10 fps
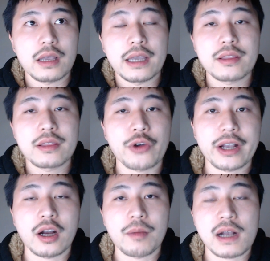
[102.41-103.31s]
in the
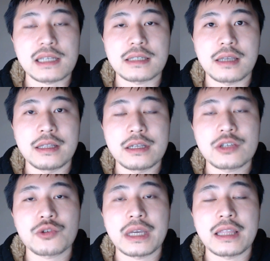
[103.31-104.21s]
credit card processing
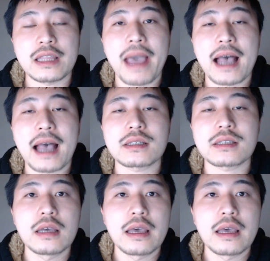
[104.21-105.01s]
industry in the past,